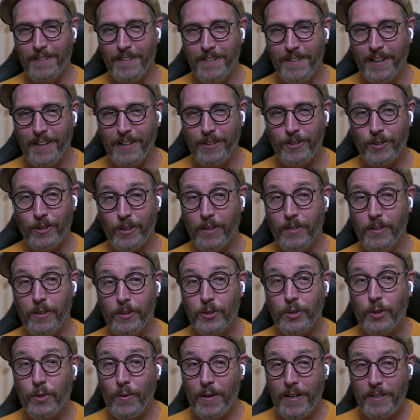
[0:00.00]
nature, and
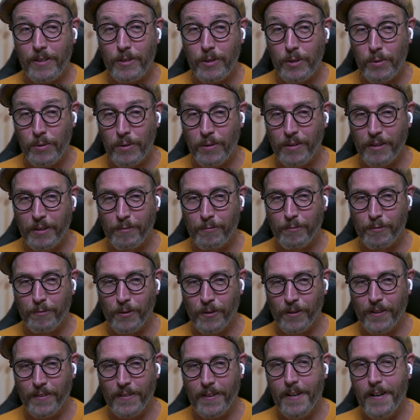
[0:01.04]
there's great tooling
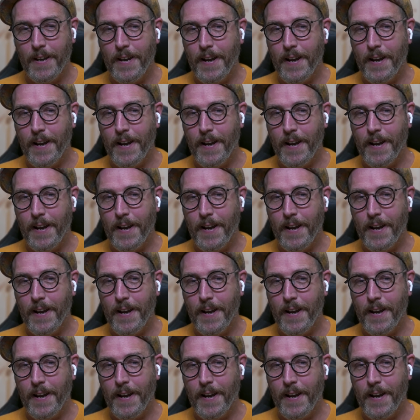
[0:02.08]
for it.